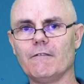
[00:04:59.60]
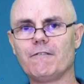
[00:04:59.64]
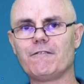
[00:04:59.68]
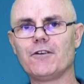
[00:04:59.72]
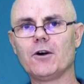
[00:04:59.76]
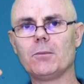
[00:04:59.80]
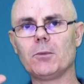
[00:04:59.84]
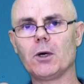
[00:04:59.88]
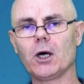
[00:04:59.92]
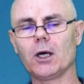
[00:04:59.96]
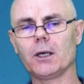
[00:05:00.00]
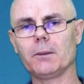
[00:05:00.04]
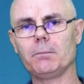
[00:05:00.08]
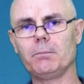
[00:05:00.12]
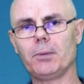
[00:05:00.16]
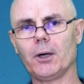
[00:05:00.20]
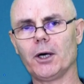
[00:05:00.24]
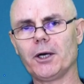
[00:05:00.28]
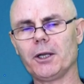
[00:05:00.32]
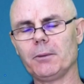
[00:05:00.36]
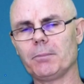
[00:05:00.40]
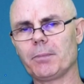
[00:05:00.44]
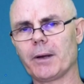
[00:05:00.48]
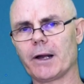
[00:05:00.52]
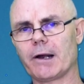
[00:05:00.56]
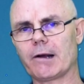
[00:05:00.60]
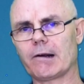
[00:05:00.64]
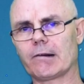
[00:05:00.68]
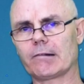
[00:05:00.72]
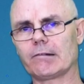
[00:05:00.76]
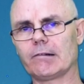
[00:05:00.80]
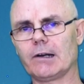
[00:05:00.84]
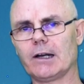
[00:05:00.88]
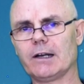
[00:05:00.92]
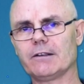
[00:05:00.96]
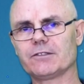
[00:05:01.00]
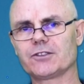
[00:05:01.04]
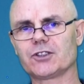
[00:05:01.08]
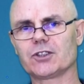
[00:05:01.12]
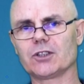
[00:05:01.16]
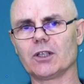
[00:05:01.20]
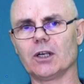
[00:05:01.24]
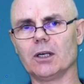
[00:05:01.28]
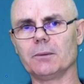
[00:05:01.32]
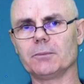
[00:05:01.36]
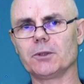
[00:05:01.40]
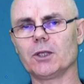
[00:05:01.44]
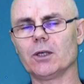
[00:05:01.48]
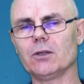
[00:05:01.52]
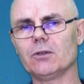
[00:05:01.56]
For my body paragraphs,
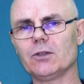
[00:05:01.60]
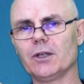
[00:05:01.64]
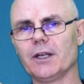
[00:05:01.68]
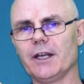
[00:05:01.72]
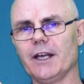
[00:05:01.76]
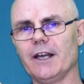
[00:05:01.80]
I'm going to